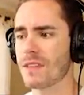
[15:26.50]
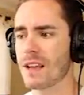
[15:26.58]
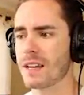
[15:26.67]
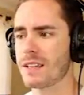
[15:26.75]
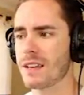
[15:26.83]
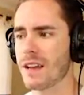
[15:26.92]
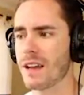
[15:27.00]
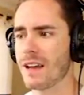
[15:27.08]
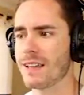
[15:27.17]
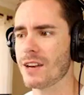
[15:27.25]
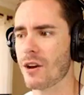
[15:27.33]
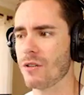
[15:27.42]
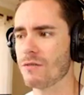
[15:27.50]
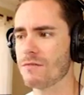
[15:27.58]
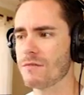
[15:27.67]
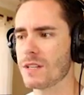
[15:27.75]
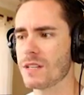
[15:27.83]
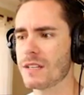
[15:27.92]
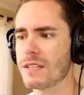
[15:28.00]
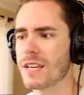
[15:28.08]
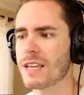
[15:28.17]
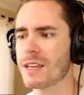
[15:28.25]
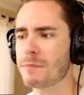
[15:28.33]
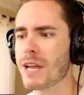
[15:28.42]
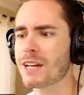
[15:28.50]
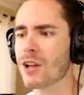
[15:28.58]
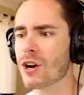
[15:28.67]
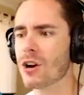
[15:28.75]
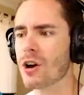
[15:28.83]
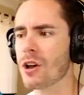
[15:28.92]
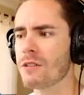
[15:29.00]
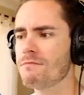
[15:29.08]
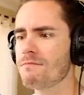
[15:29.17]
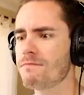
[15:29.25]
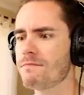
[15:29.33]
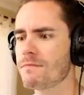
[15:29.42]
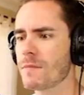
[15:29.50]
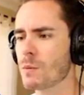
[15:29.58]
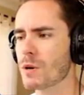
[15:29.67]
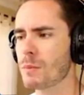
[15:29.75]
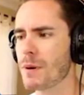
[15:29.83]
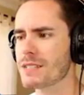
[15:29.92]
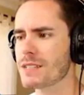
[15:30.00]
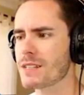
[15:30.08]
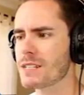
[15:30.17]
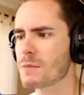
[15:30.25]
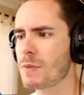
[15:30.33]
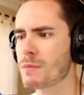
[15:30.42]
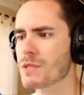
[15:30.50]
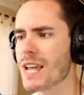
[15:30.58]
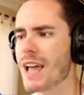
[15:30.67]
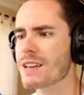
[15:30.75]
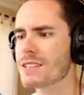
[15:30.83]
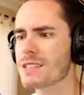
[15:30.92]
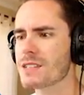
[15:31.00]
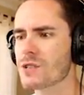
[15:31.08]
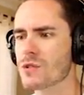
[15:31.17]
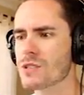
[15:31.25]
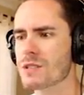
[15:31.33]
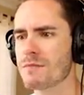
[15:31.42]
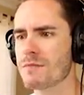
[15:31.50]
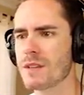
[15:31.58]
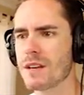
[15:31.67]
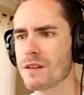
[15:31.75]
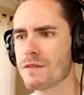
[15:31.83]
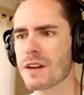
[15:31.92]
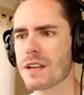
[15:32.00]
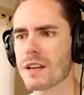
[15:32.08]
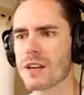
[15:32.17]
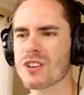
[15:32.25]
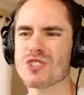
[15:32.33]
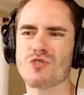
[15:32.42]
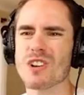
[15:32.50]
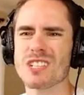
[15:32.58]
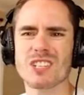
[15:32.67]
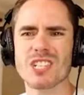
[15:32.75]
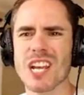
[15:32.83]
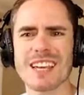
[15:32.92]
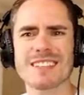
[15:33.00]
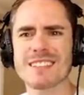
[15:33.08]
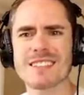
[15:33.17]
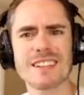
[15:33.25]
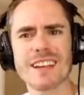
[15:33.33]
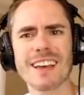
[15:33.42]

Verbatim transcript: Like, uh, you know, get your picklock on. Want to bust into some people's houses or some fucking, not treasure chests.